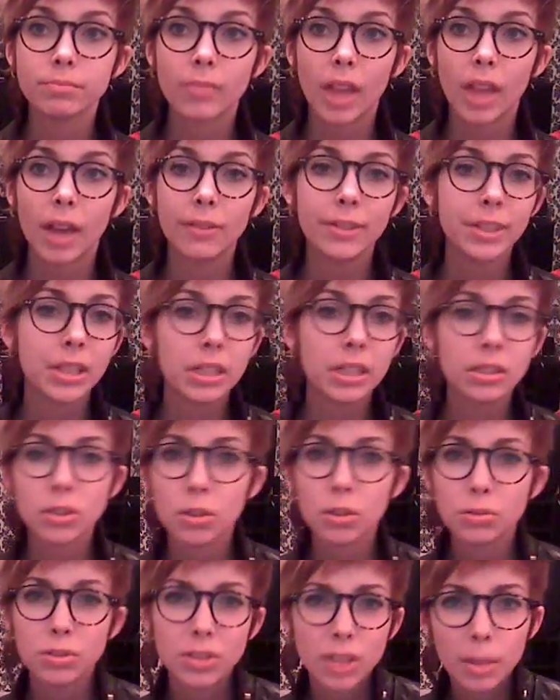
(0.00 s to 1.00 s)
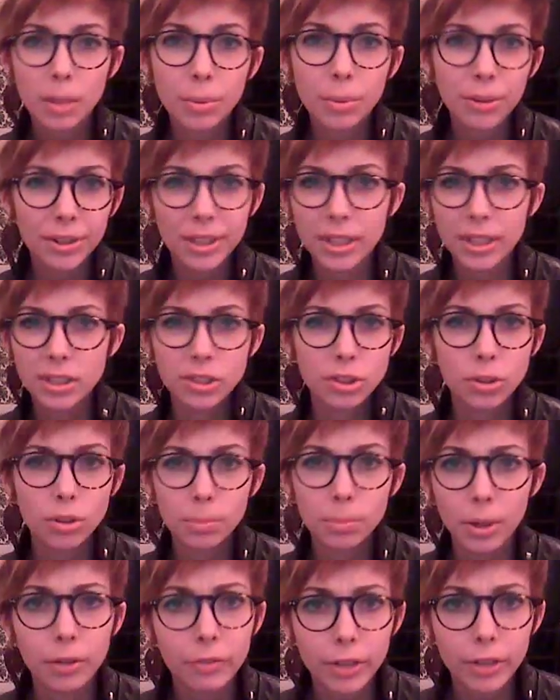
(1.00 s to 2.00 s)
Everything's so supple and so
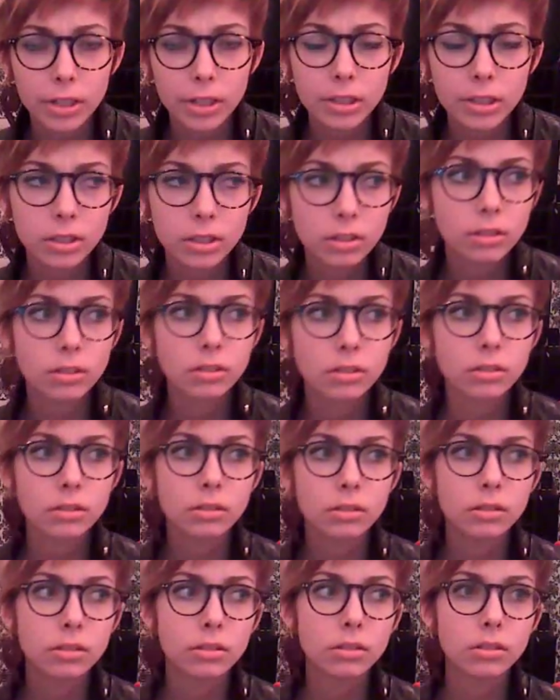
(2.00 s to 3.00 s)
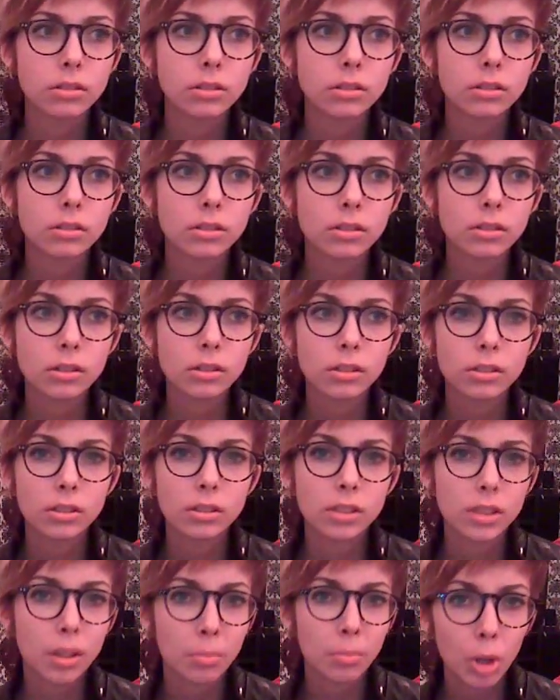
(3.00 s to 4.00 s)
perfect.
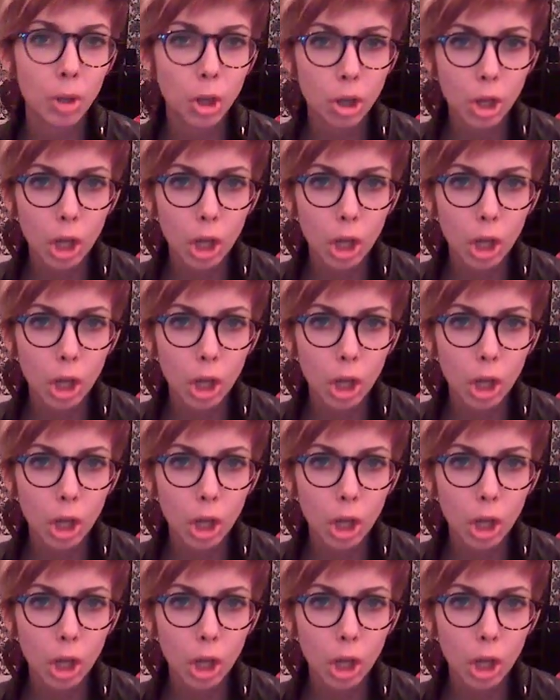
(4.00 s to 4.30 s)
Supple.